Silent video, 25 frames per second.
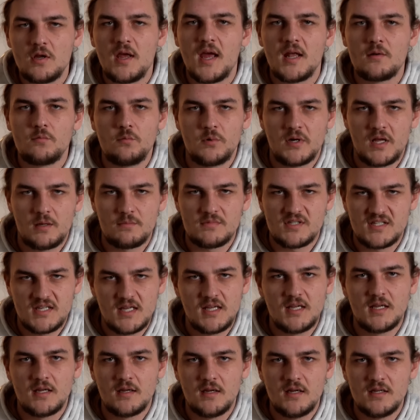get what I'm
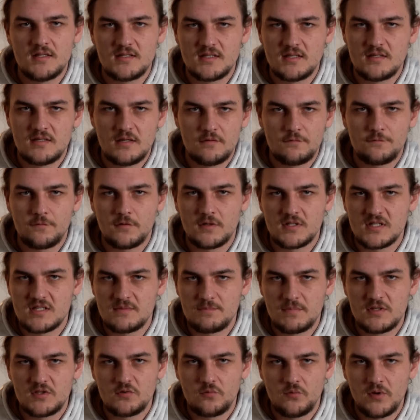saying. It's a difference
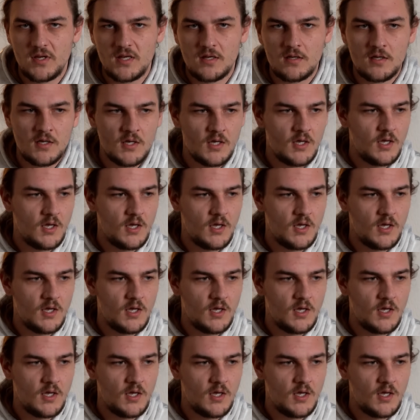between